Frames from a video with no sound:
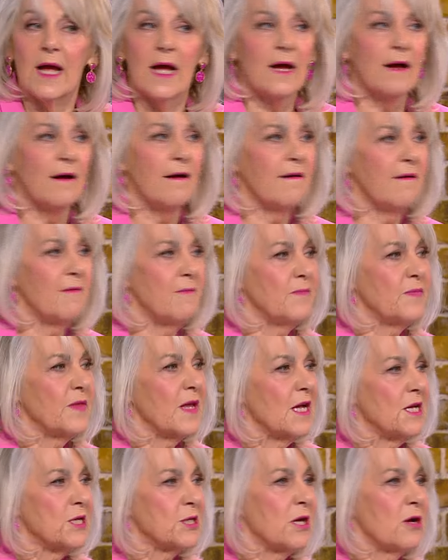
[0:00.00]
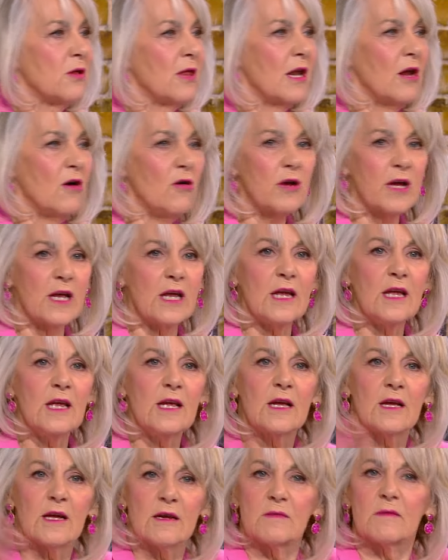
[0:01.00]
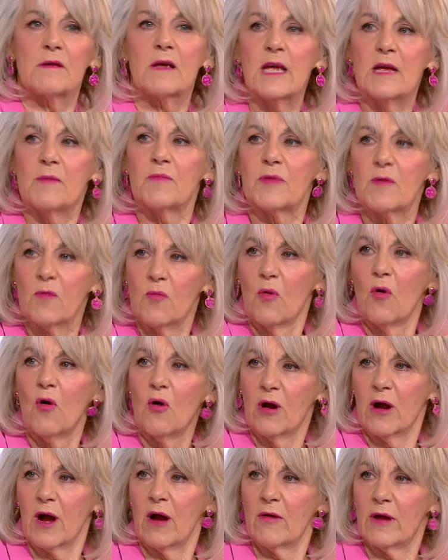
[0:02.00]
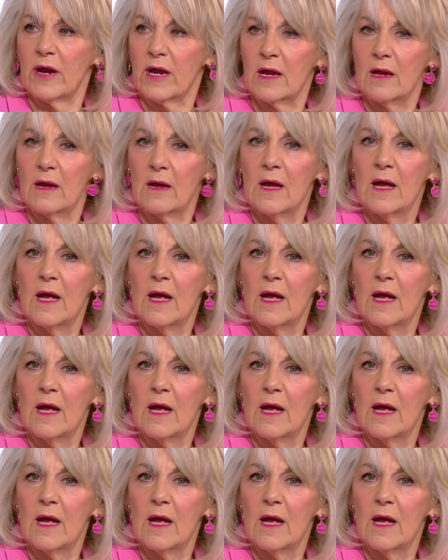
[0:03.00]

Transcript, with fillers: Um, so the longer he can keep the war going,